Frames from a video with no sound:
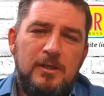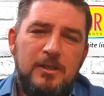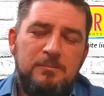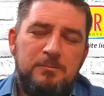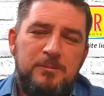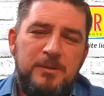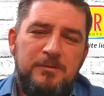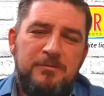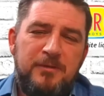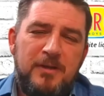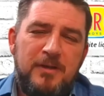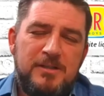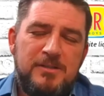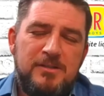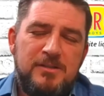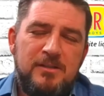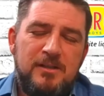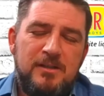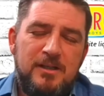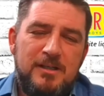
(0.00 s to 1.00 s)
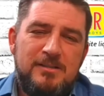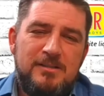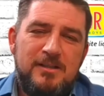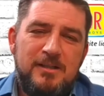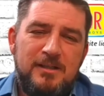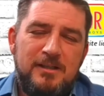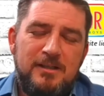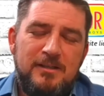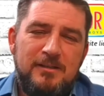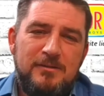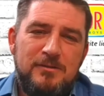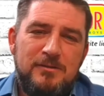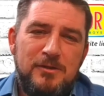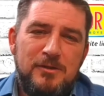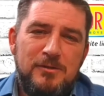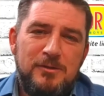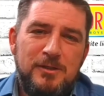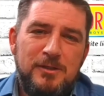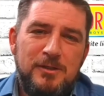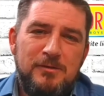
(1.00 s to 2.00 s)
It'd be fascinating to
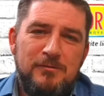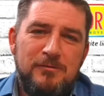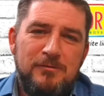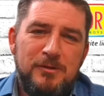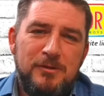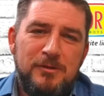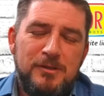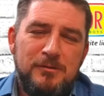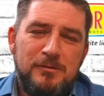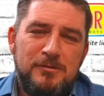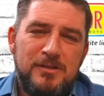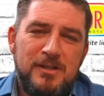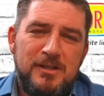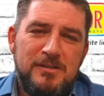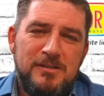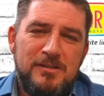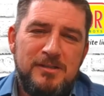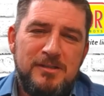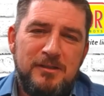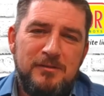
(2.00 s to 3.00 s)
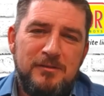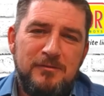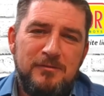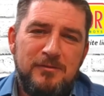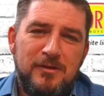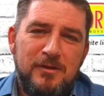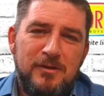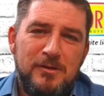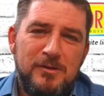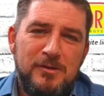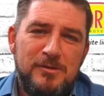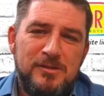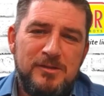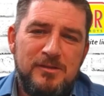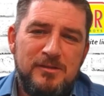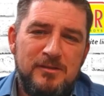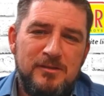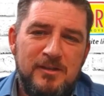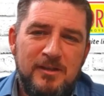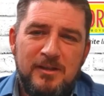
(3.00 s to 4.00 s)
do a vertical tasting of those
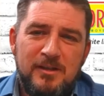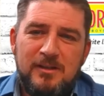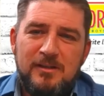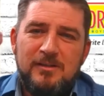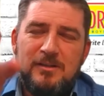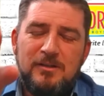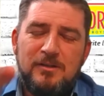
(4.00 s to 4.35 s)
and the